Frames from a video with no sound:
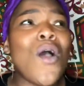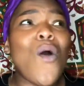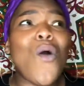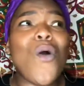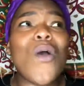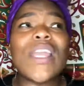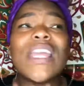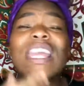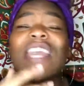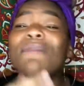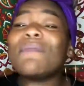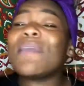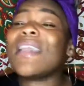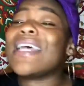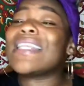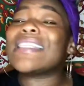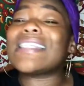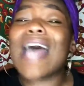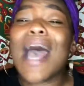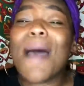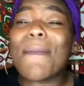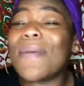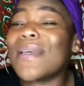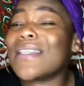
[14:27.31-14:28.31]
or give me a
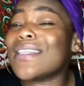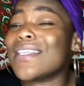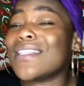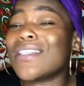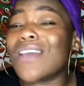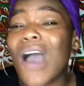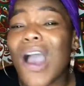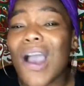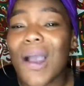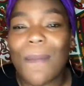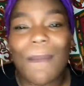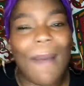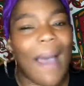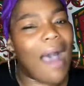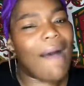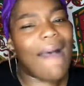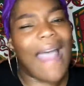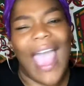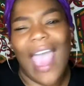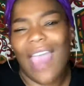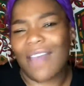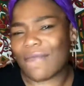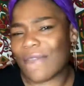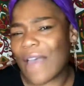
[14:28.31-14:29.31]
topic to talk about,
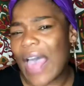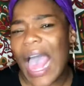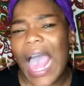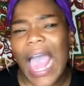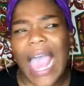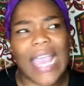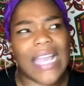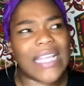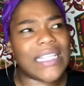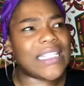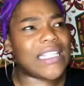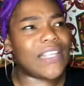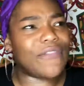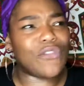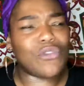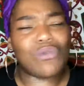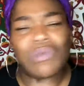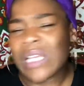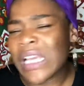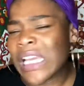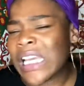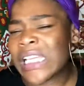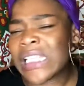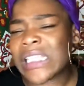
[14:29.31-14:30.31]
advice if you
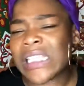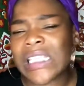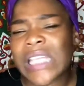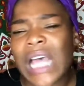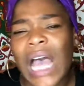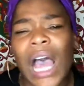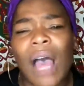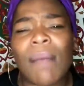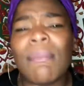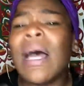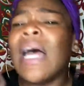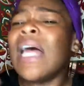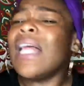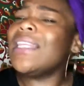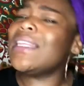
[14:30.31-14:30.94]
need some.